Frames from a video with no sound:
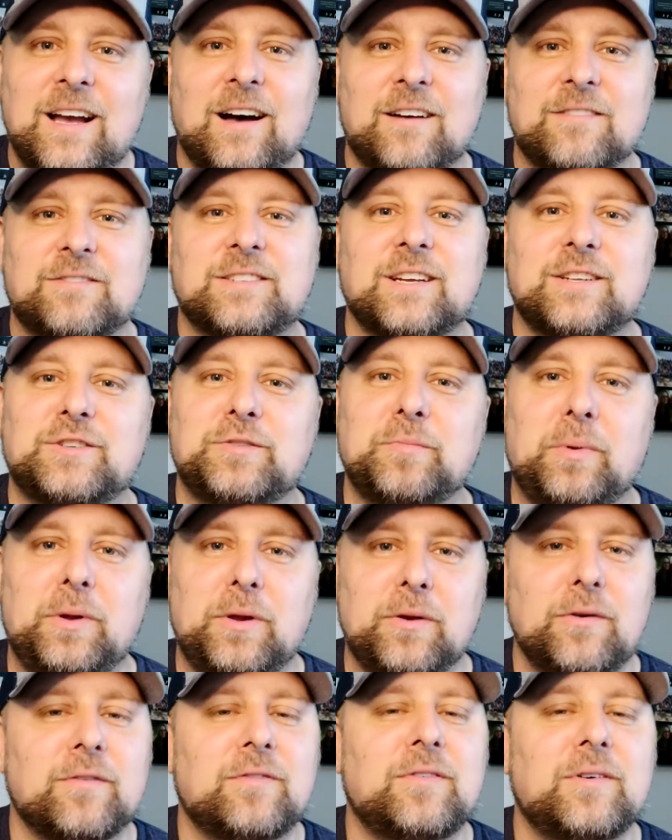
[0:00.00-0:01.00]
of such
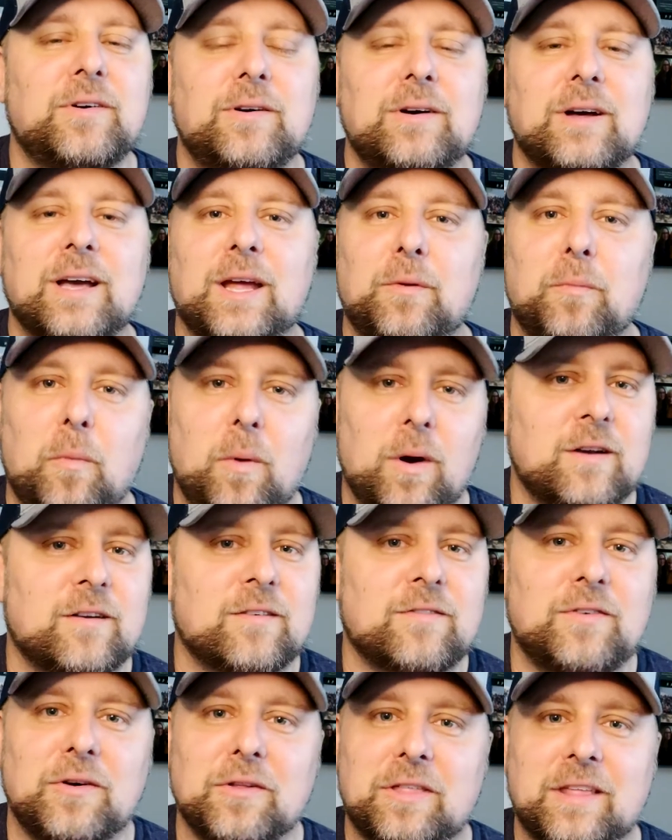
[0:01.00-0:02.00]
beautiful and
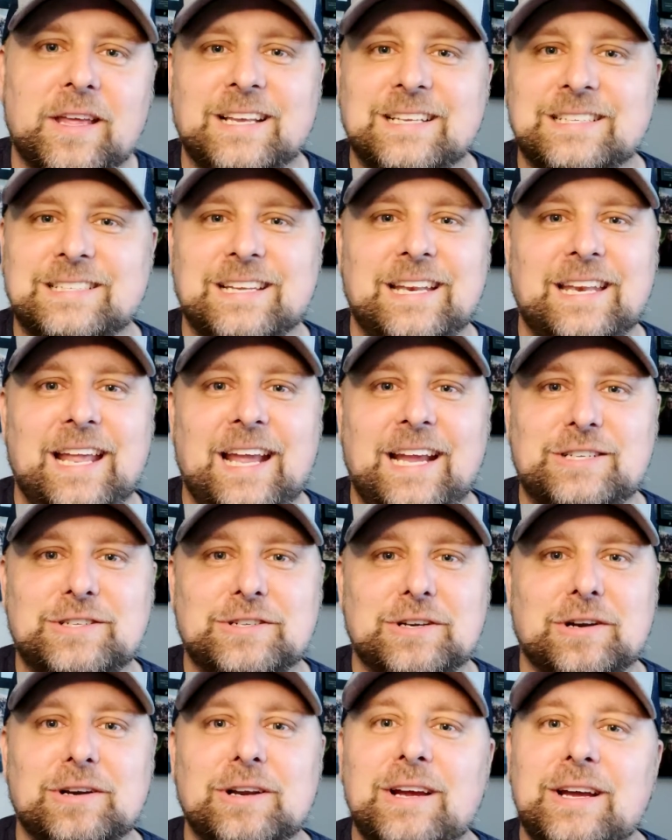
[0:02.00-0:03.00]
wonderful things in
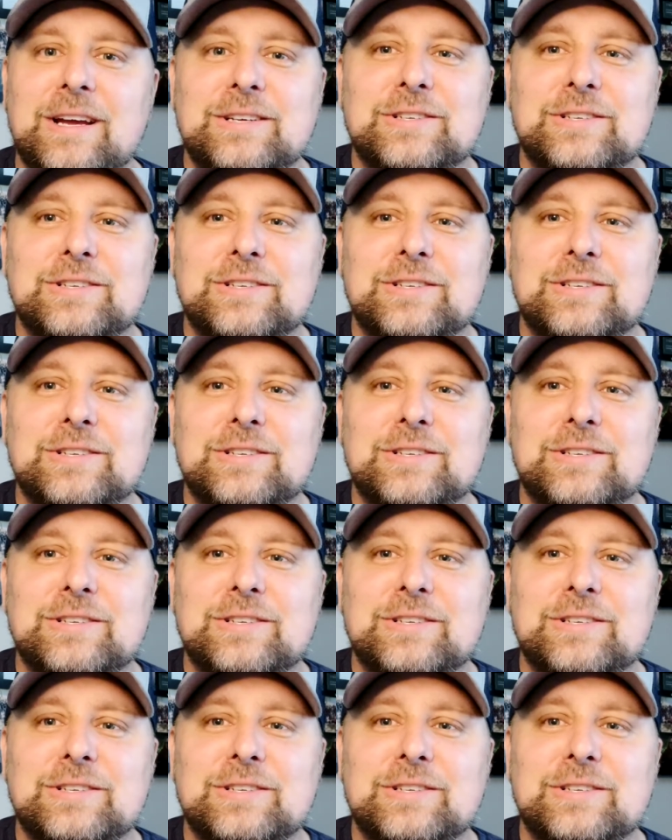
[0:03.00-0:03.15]
nature.